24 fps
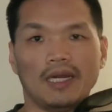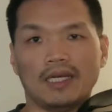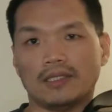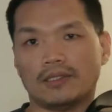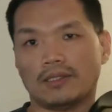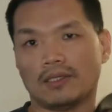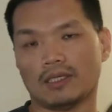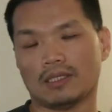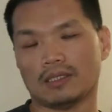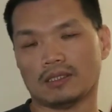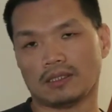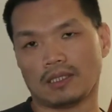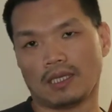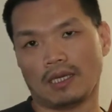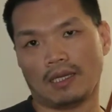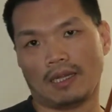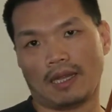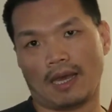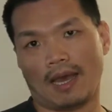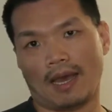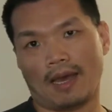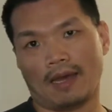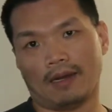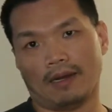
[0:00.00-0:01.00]
as you can see
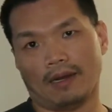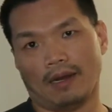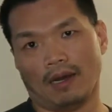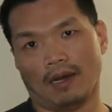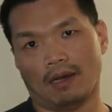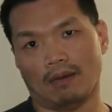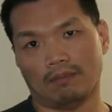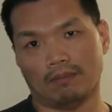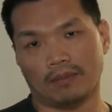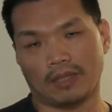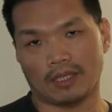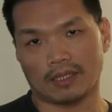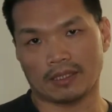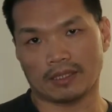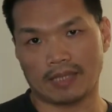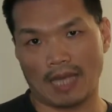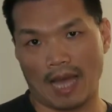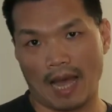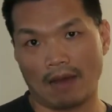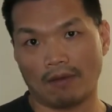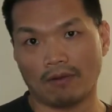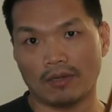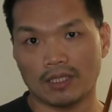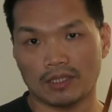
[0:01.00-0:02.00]
that the
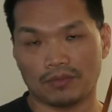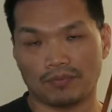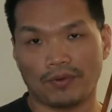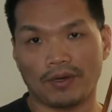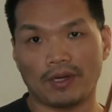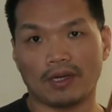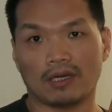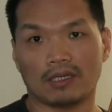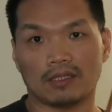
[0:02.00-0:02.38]
sound is very